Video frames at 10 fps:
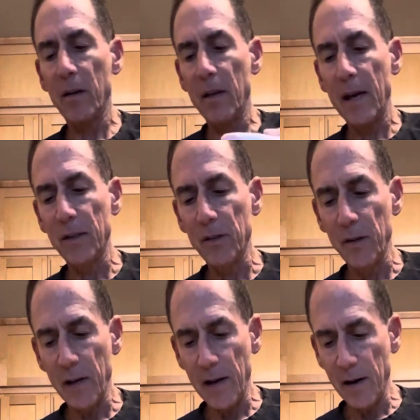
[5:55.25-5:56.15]
that to
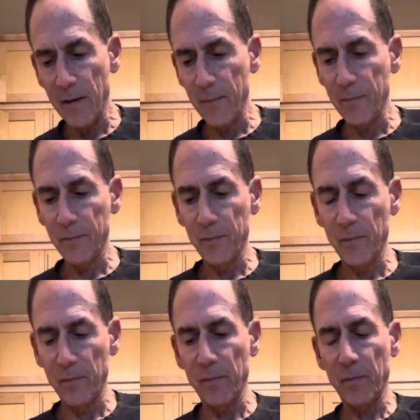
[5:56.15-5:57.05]
there.
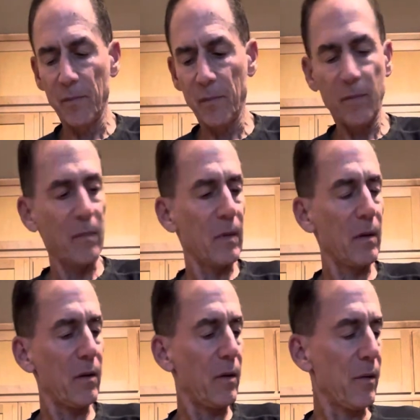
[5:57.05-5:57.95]

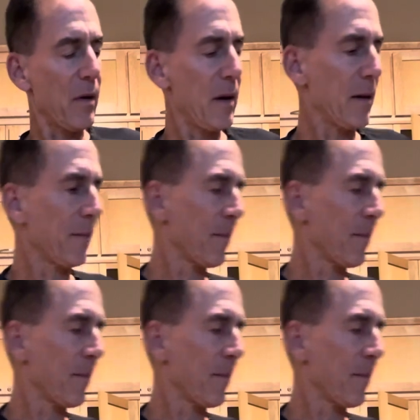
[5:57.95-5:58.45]
All right.